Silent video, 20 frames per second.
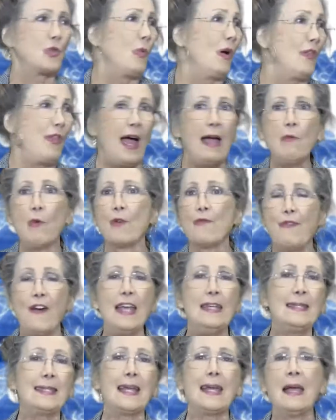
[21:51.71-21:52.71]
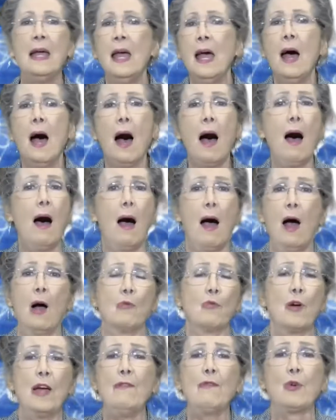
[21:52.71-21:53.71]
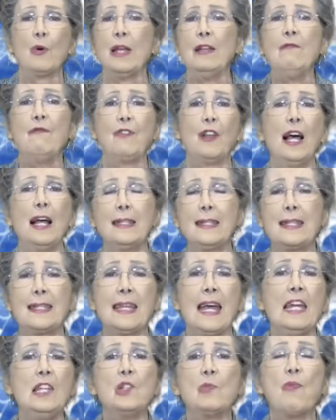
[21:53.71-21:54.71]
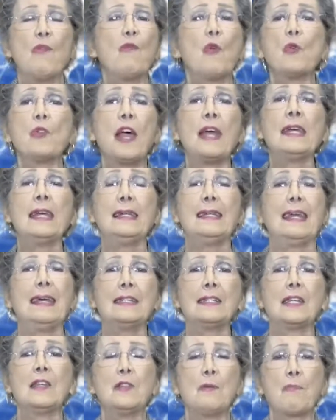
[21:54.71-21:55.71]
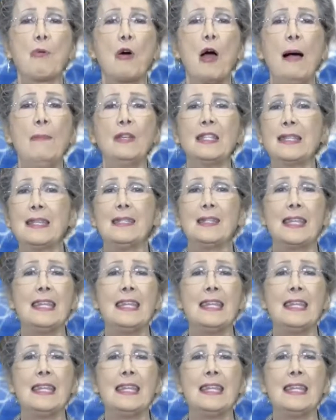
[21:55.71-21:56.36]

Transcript: Well, they were facing a river in flood stage before they could get to the promises.